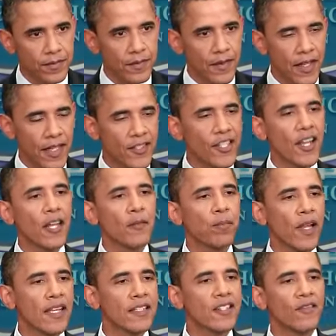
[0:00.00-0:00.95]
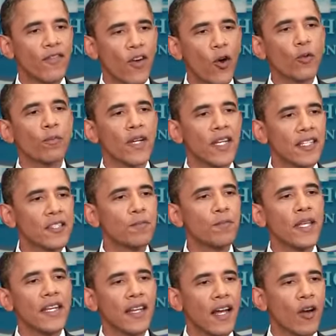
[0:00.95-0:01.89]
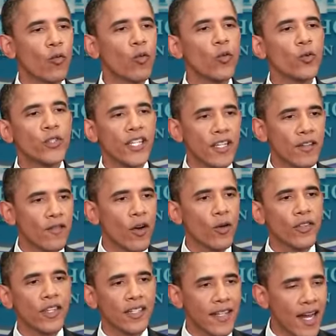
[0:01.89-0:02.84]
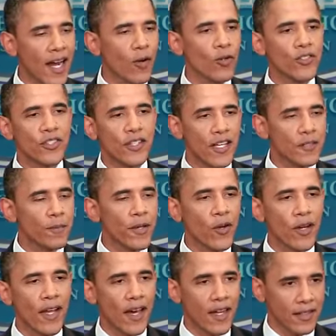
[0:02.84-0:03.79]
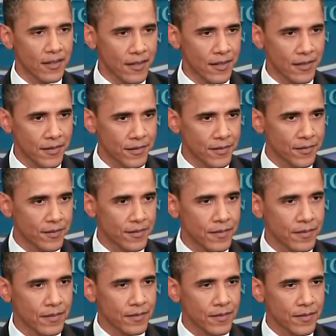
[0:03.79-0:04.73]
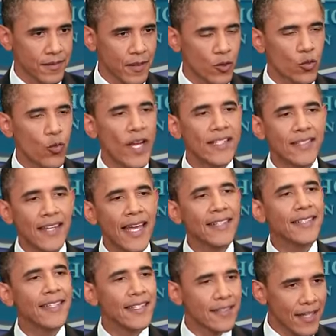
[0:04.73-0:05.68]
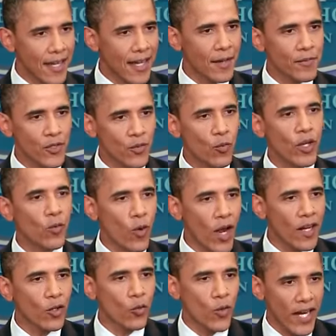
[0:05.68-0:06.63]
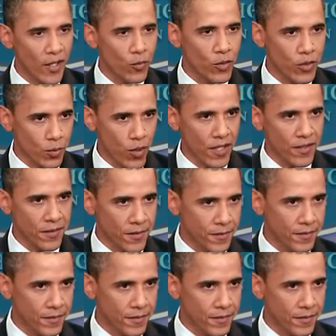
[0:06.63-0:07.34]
It's an unpleasant vote, but it's been a routine vote that Congress does periodically. It was raised 18 times when Ronald Reagan was president.